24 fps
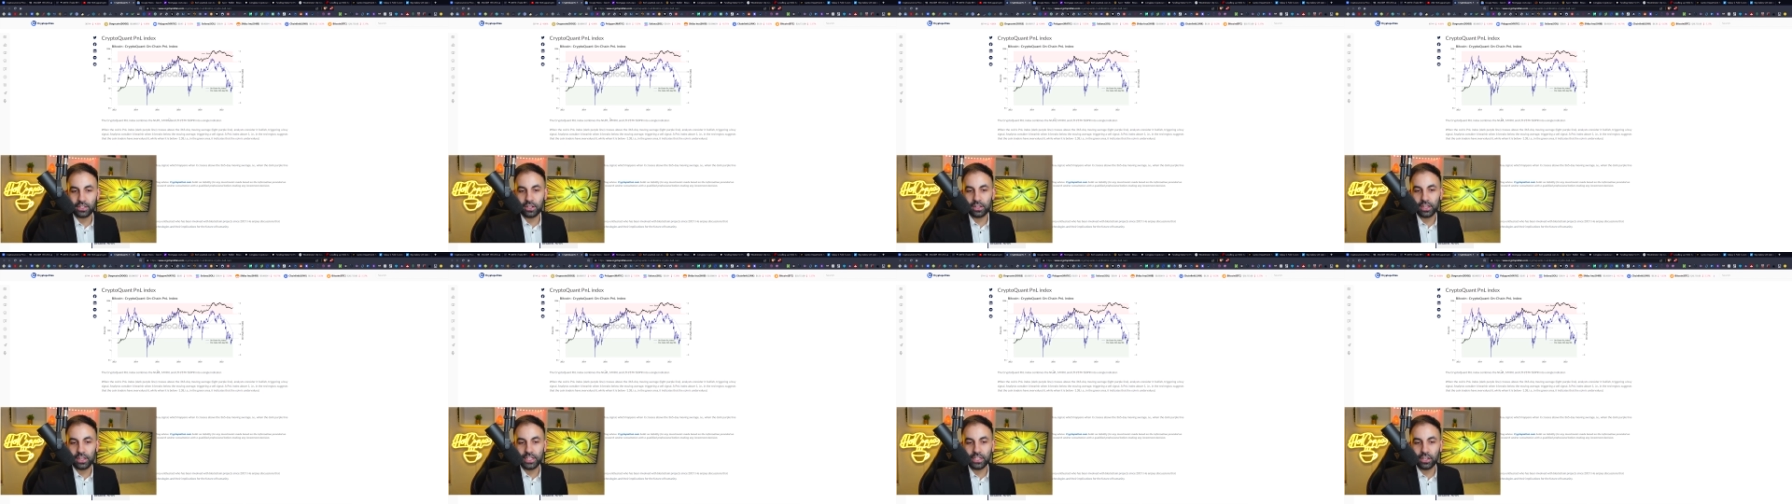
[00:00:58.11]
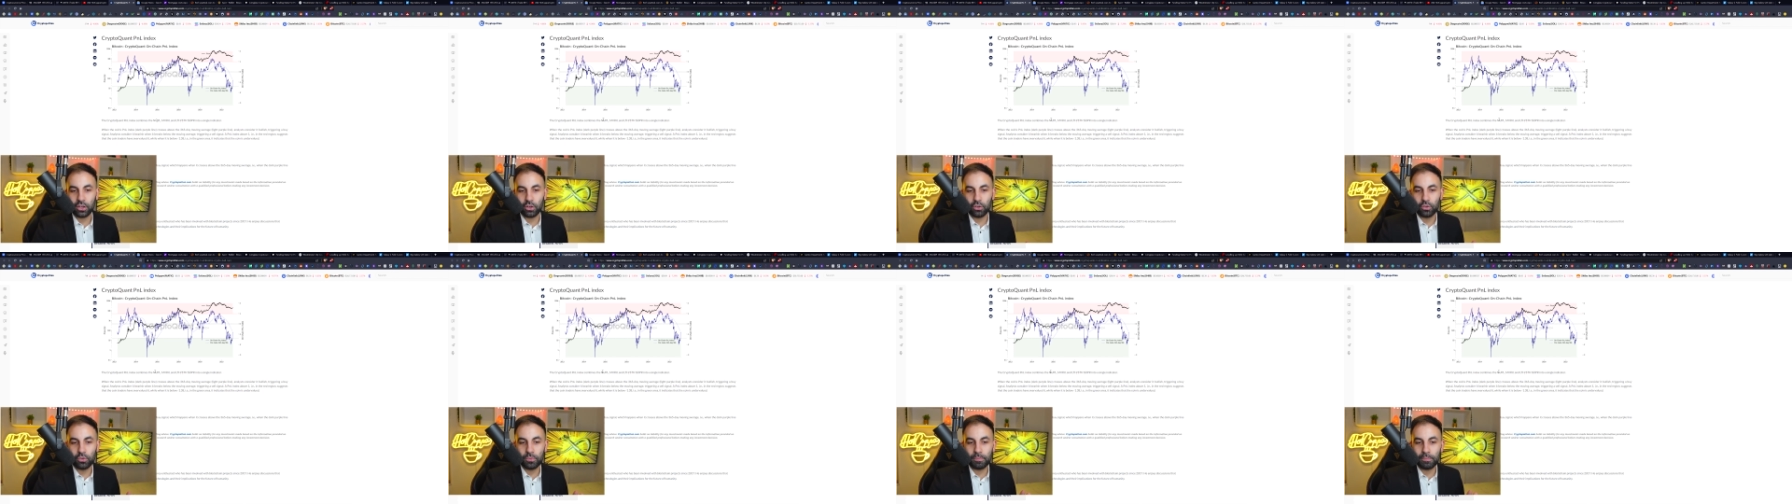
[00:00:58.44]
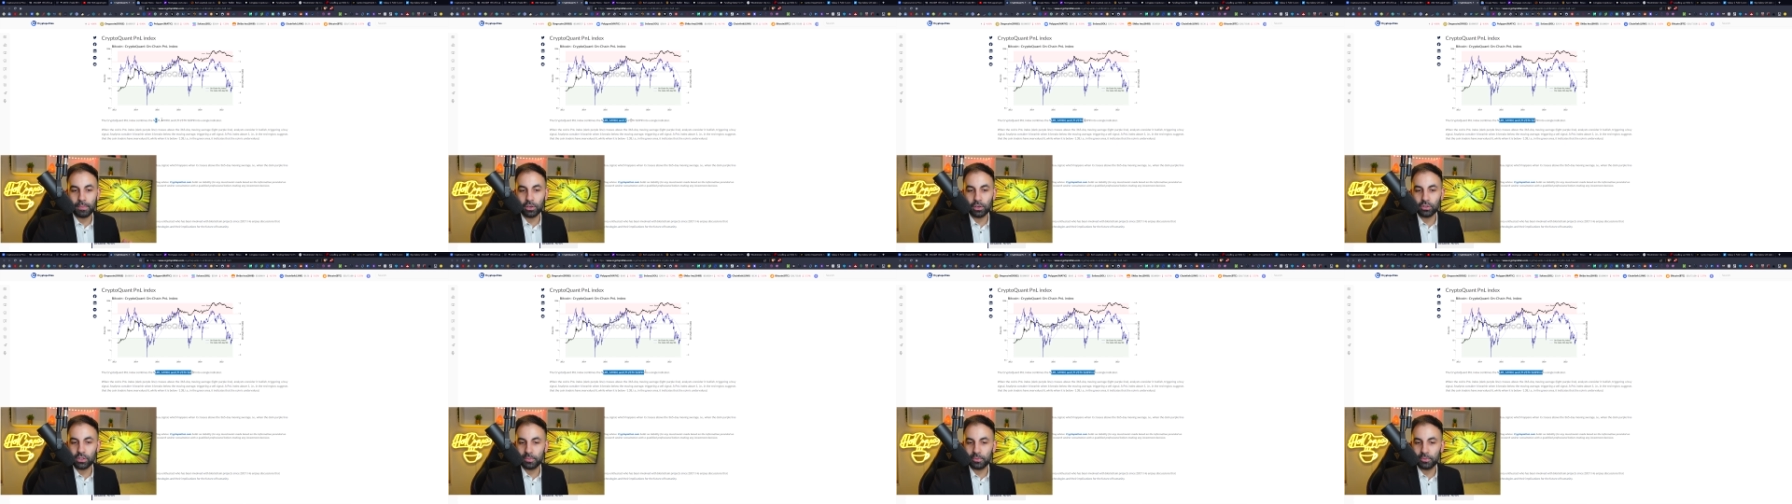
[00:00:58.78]
So these are all
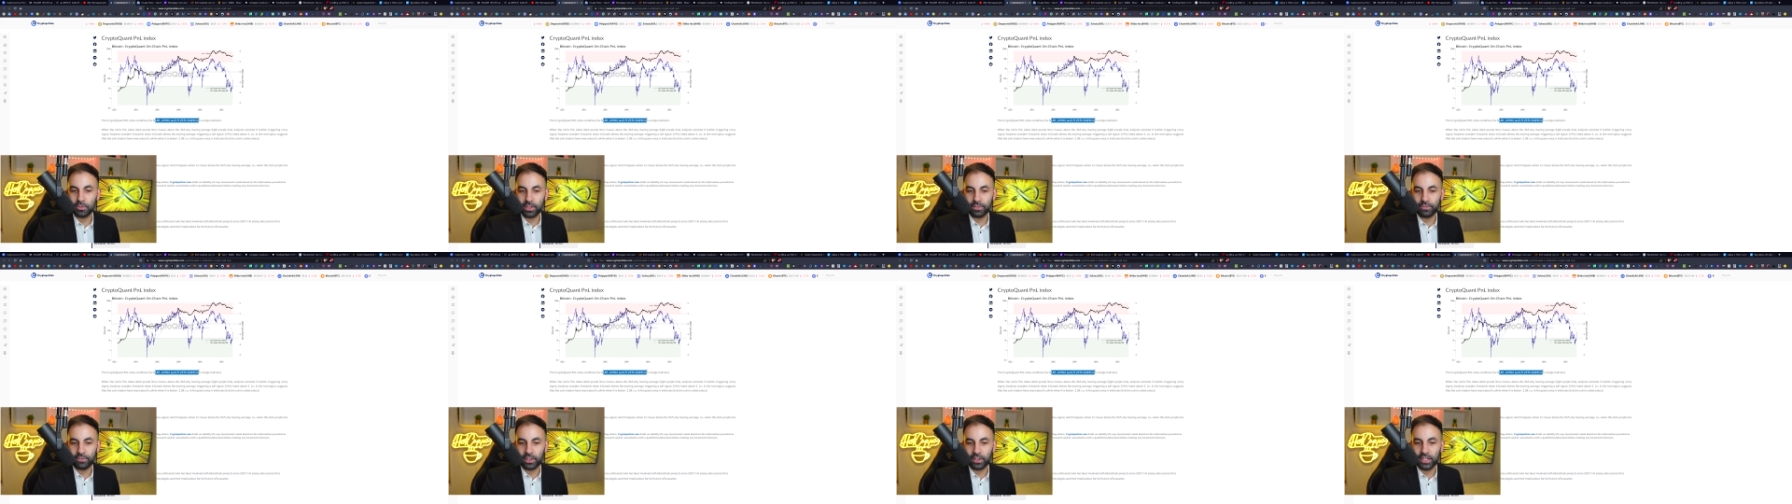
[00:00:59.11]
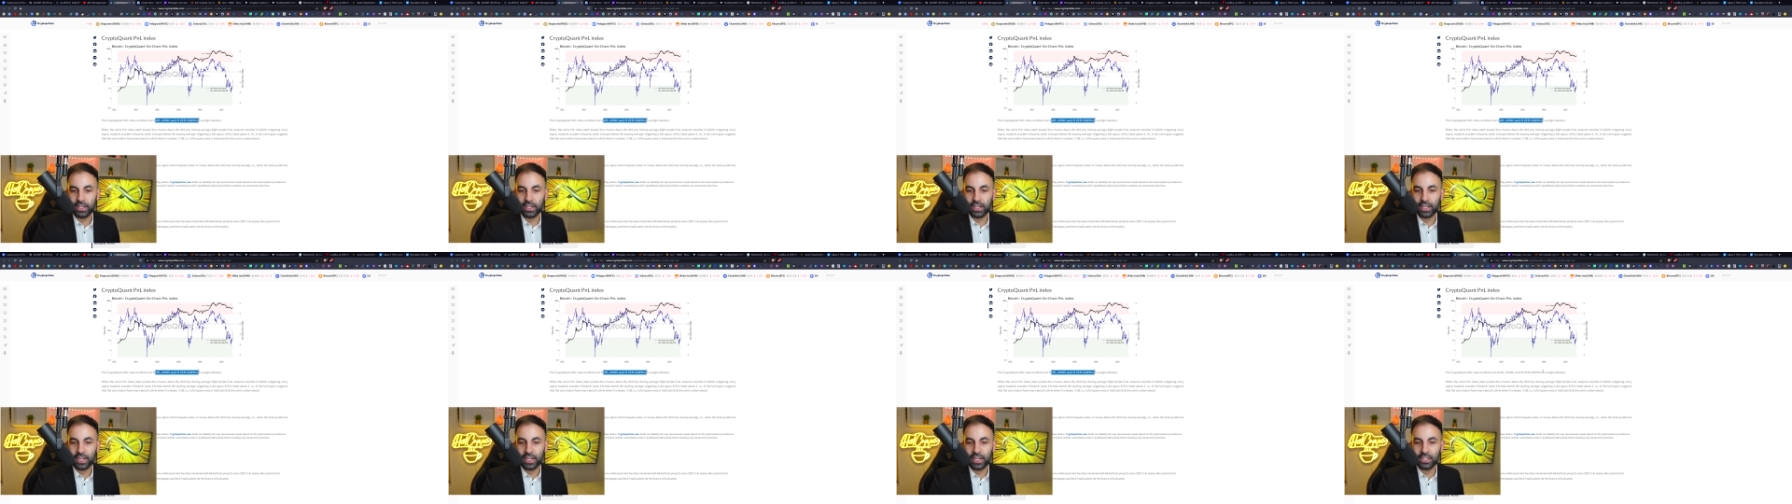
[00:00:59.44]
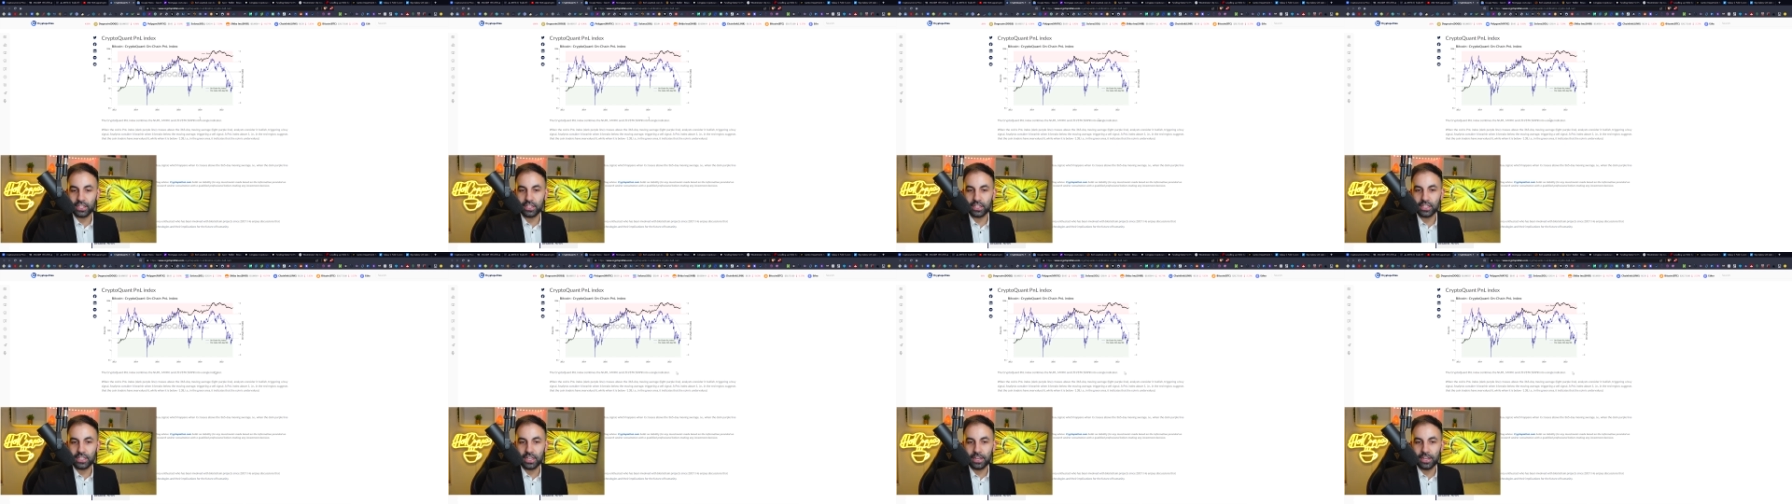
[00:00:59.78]
multiple different
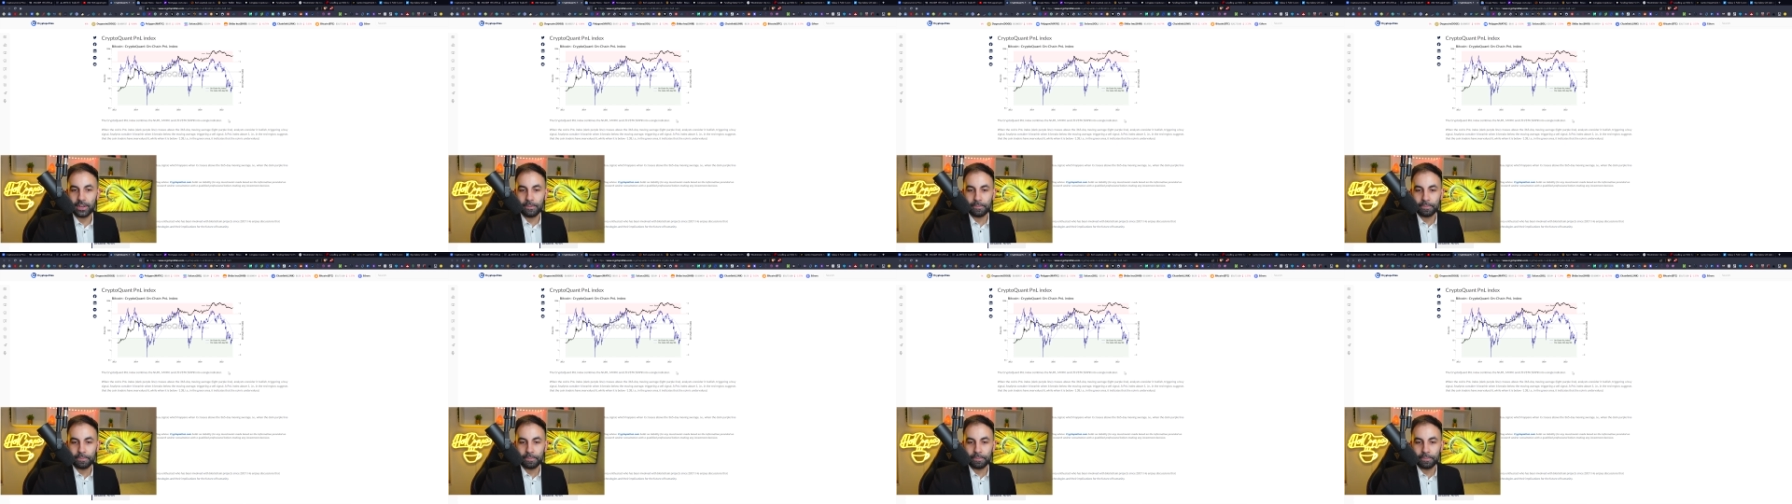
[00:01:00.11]
indicators